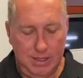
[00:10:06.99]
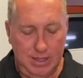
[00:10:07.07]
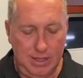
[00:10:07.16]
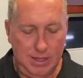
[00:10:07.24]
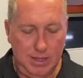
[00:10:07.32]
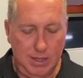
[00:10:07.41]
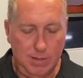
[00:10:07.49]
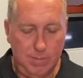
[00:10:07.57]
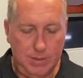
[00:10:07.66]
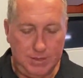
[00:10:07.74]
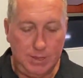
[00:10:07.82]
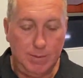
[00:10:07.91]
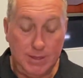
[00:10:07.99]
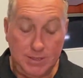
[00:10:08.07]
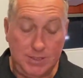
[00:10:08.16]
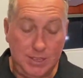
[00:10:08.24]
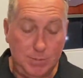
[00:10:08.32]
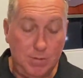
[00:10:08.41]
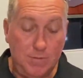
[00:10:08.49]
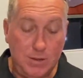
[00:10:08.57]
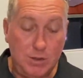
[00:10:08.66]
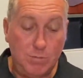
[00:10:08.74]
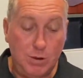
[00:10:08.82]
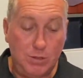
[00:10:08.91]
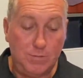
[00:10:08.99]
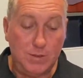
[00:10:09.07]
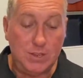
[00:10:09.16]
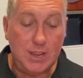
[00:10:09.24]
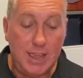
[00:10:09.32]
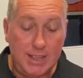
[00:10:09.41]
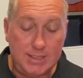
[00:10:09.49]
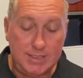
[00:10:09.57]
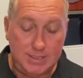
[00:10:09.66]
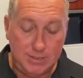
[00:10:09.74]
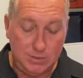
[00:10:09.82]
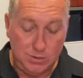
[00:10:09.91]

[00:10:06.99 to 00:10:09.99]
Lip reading: The Seaway, as I said, has been fishing really good for jacks,